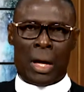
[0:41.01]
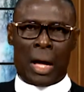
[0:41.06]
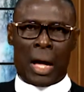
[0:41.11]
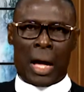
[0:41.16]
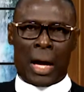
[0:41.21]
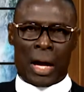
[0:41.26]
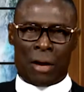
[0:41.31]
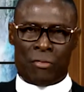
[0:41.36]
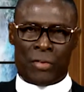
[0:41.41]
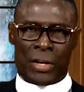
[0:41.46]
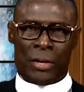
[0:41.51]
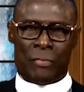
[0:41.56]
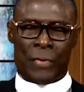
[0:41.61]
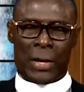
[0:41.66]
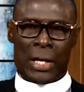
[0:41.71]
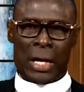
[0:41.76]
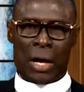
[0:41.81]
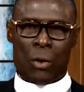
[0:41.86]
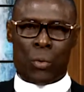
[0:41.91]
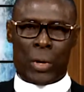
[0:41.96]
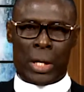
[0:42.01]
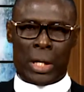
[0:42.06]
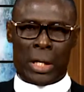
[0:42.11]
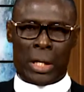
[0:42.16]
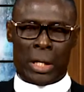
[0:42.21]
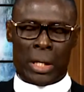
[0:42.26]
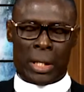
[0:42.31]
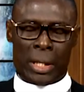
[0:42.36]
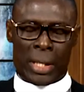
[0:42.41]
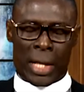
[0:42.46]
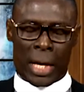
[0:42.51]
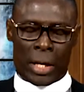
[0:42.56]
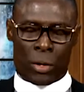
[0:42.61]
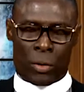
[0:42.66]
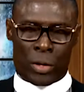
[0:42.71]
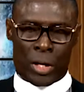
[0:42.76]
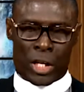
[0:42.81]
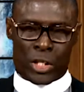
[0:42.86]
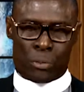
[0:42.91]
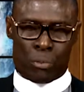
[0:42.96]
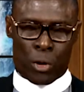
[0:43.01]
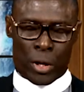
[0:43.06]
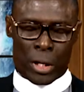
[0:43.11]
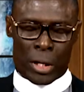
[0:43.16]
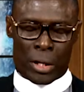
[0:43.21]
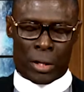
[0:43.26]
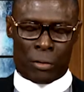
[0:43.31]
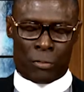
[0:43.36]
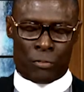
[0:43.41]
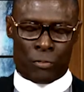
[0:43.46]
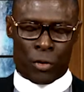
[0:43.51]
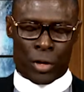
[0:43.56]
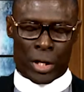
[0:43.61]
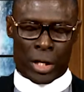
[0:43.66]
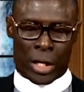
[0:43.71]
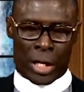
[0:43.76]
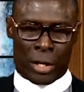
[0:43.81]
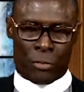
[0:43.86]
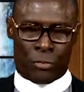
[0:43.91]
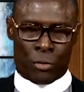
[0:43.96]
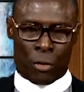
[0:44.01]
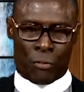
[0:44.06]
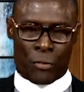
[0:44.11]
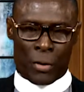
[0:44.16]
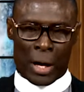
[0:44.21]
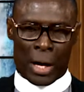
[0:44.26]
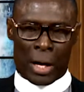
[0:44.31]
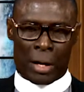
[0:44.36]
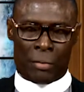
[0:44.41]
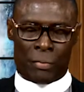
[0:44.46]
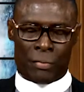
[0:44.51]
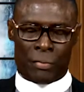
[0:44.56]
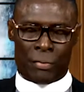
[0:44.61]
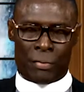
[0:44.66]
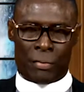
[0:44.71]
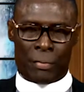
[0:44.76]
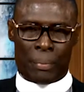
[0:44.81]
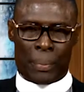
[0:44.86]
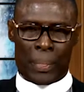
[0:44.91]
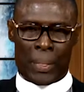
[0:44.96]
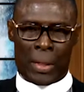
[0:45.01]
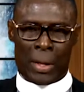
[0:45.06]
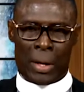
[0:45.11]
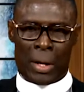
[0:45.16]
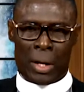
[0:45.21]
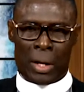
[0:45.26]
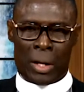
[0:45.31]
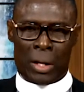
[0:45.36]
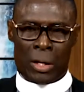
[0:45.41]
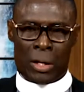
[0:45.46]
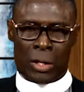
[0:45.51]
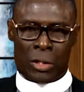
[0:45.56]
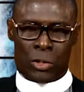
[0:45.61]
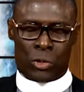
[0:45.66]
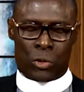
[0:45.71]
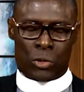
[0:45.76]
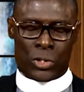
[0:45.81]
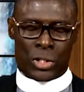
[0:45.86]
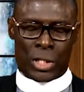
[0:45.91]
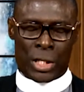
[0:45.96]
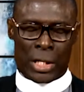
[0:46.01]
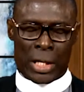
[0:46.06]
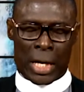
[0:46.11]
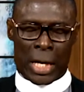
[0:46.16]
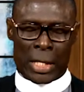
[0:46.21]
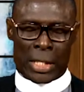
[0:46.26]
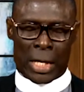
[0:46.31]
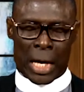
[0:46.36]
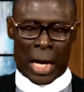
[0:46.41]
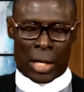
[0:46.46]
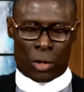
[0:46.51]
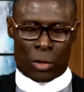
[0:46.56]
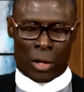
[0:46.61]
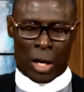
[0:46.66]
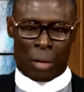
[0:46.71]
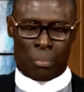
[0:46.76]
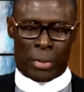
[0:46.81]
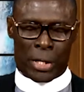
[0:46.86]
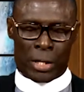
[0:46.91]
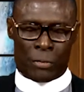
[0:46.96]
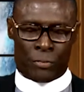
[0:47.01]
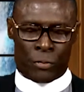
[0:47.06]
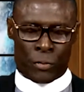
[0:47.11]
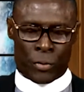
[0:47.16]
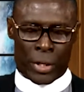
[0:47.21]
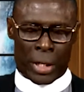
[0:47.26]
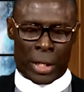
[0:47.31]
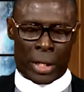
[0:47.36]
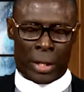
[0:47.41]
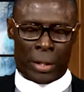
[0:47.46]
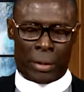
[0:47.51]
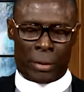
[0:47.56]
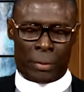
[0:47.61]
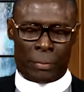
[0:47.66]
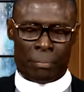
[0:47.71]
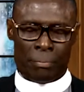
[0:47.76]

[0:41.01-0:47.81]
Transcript: Our Heavenly Father, we thank you this morning for the gift of life, to see yet another beautiful day.